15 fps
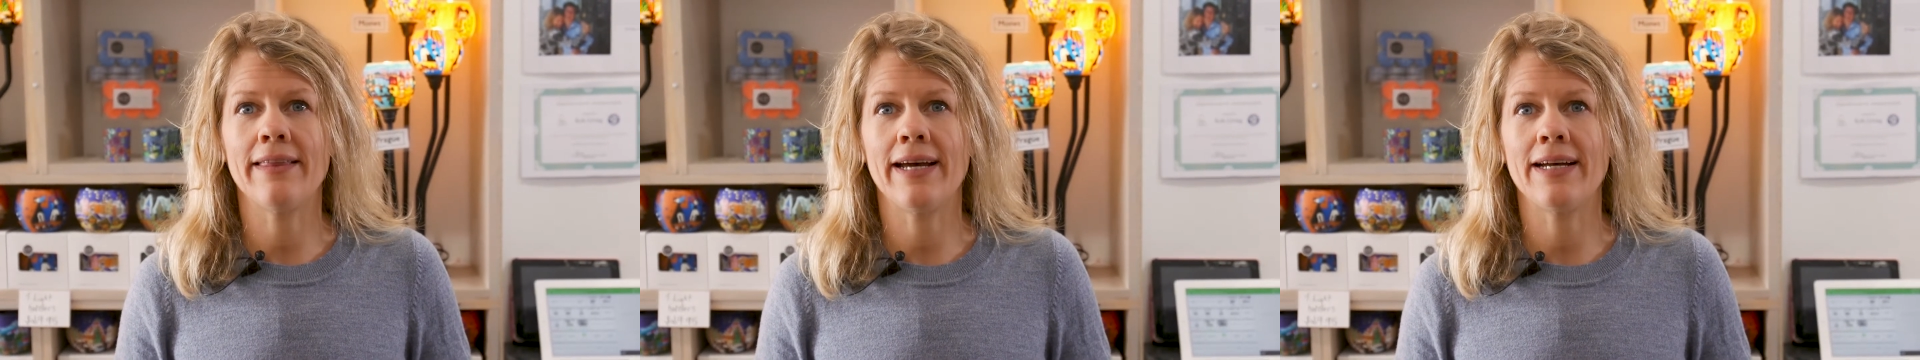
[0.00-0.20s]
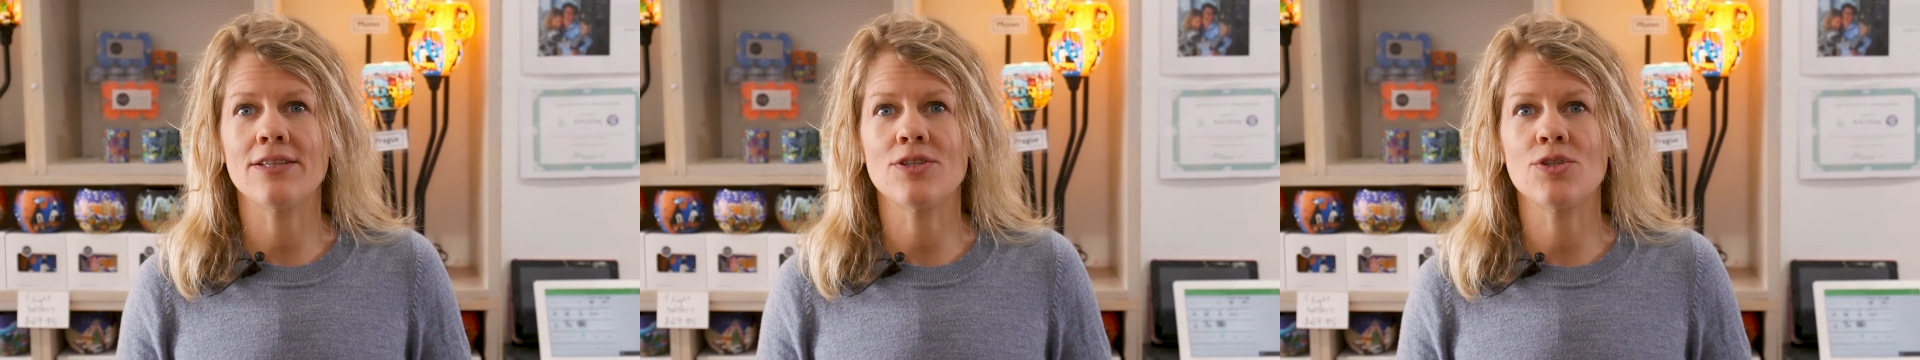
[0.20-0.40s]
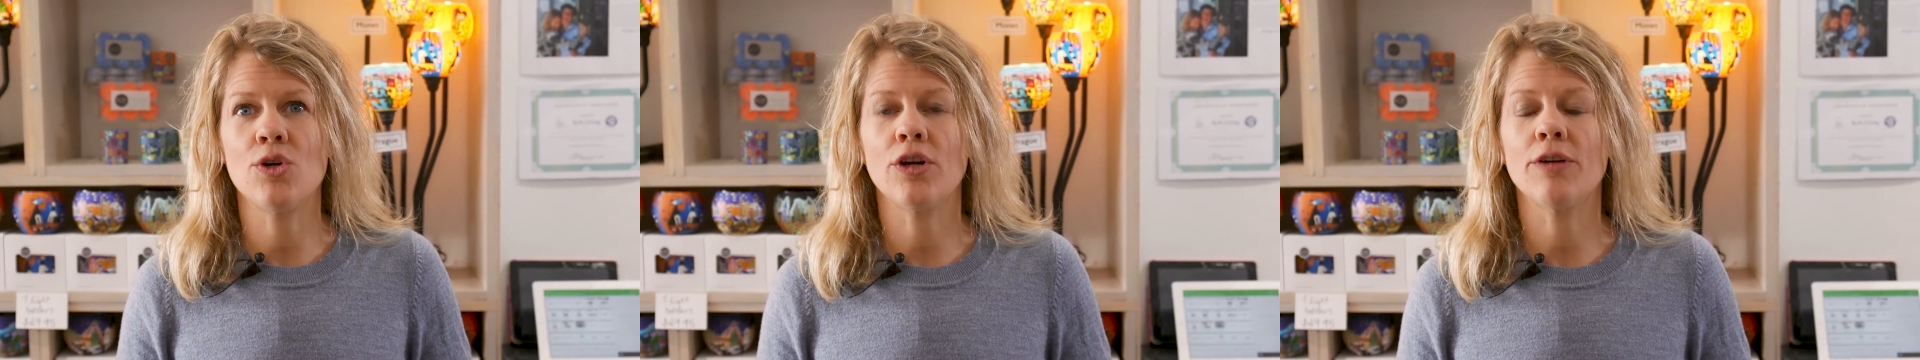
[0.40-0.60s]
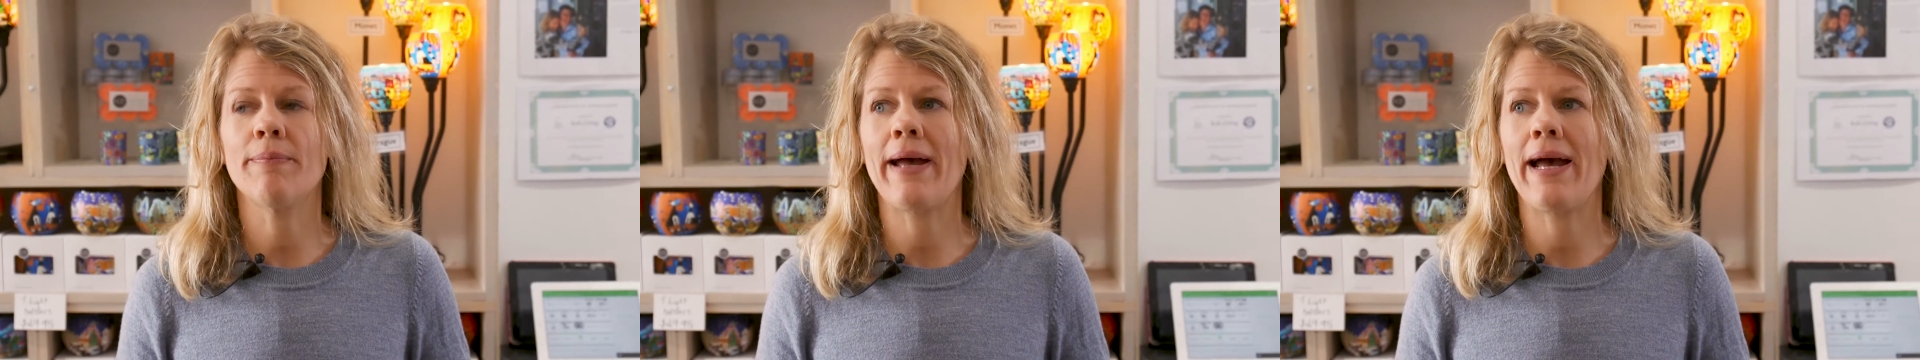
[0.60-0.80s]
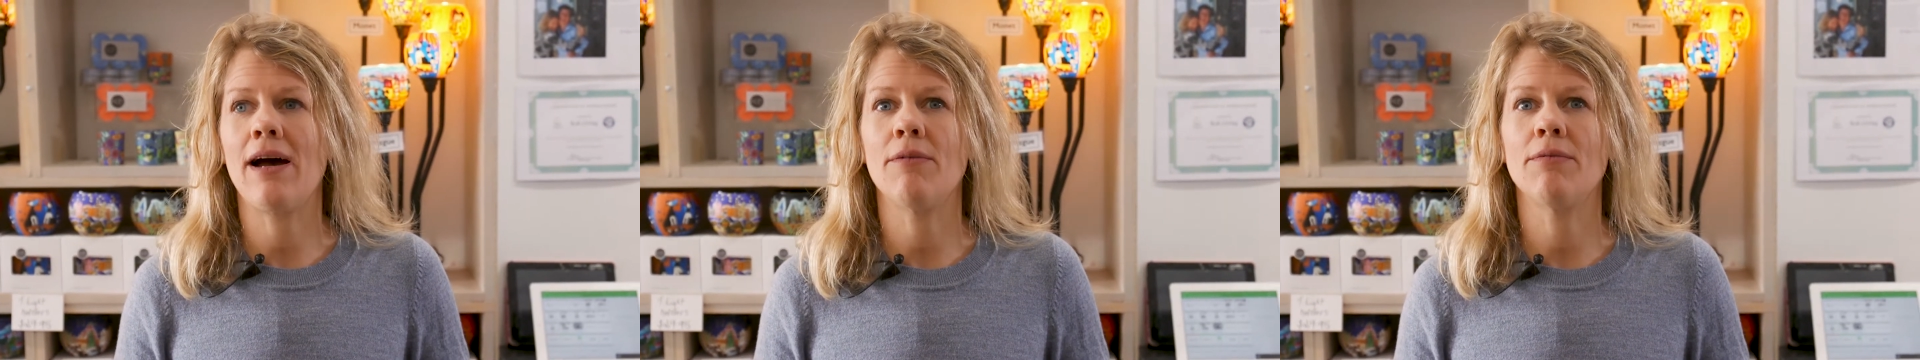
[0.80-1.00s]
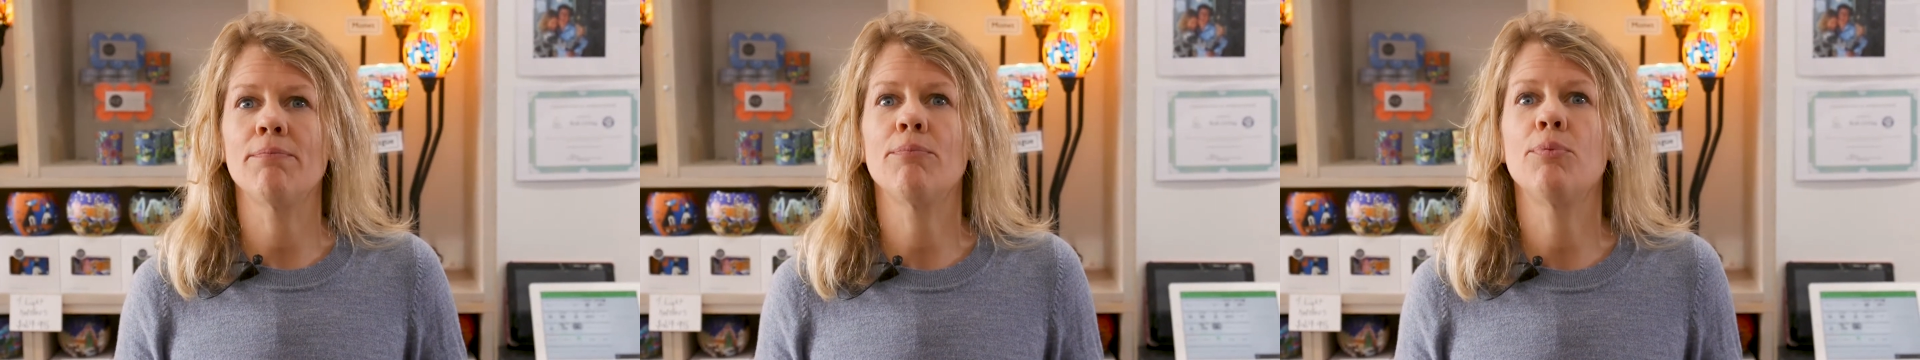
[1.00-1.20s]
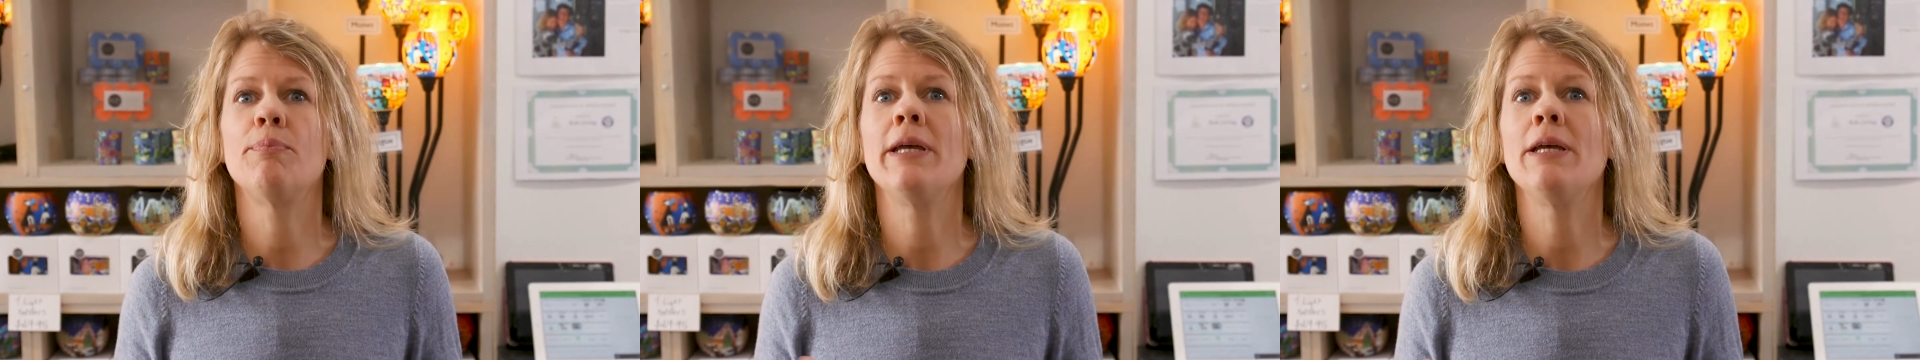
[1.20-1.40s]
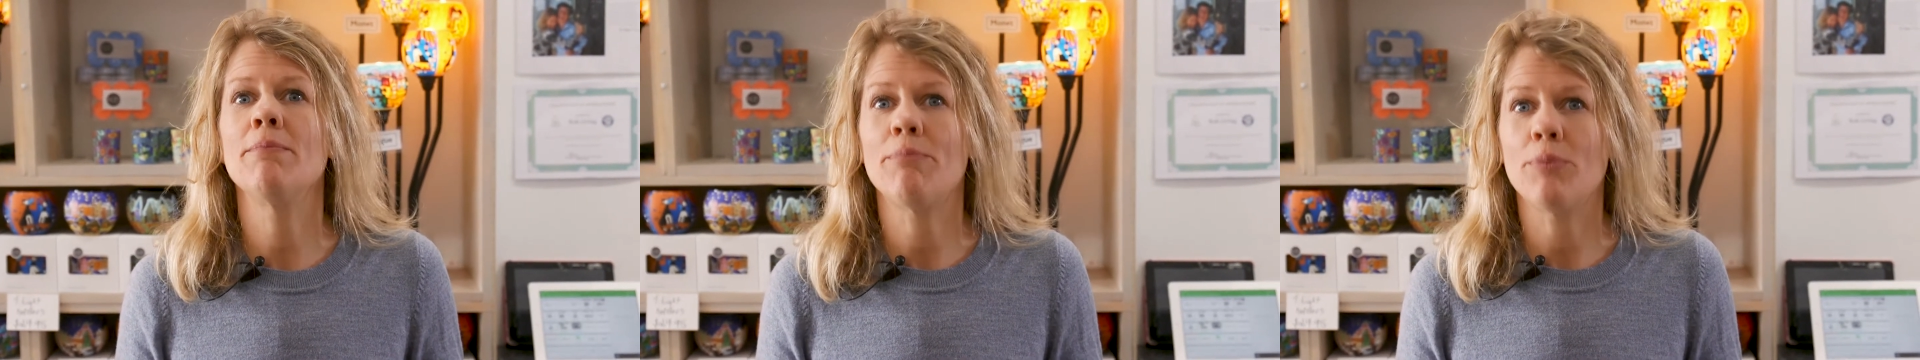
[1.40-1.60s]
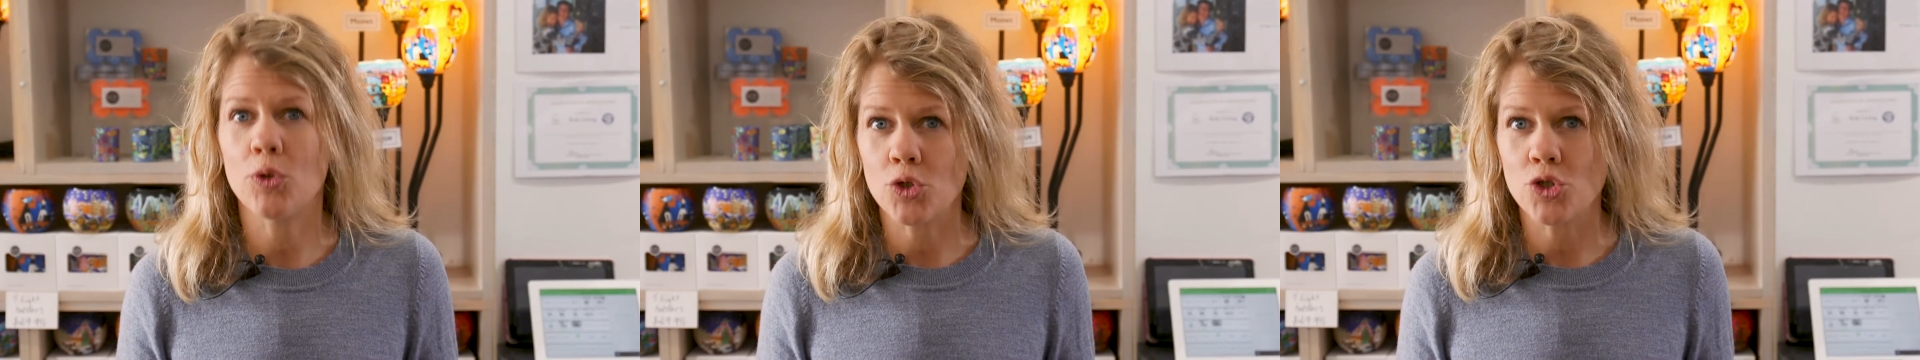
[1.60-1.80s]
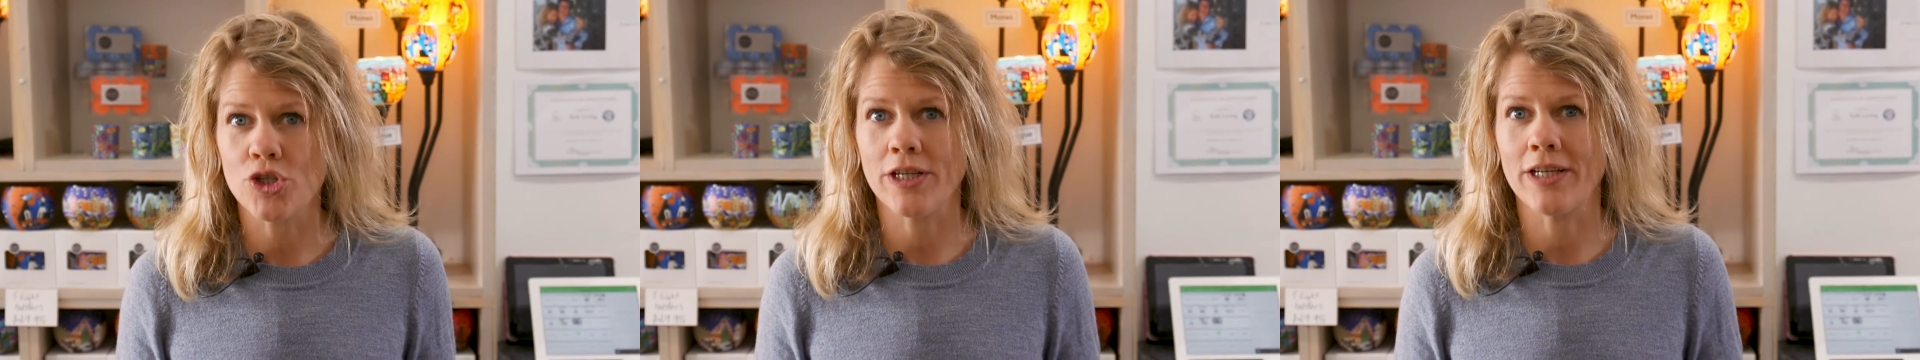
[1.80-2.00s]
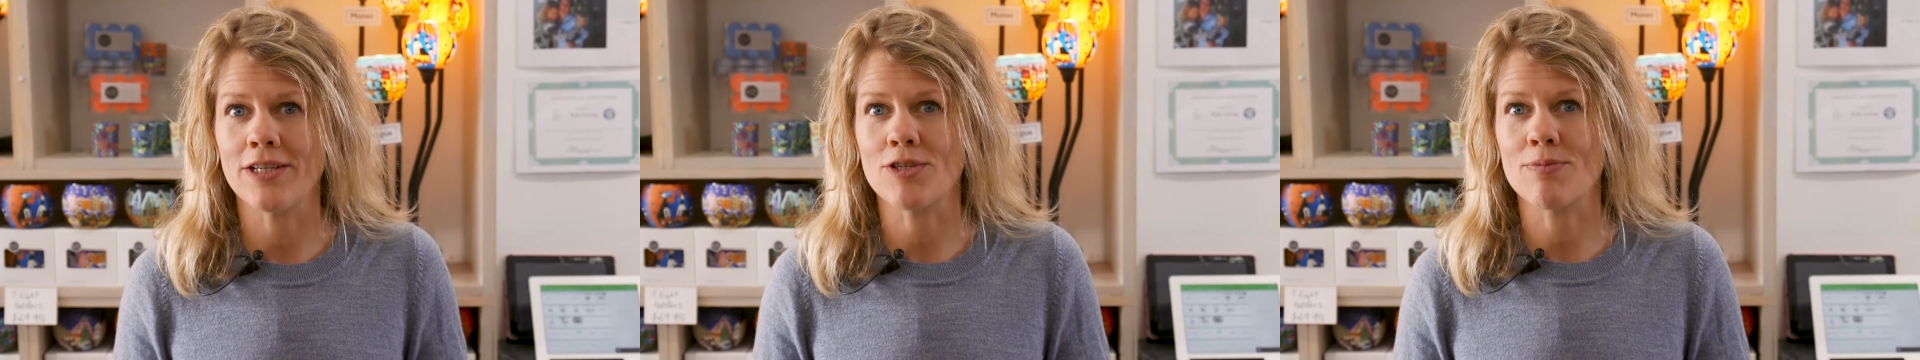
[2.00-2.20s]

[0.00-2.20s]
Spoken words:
that's not about being pushy,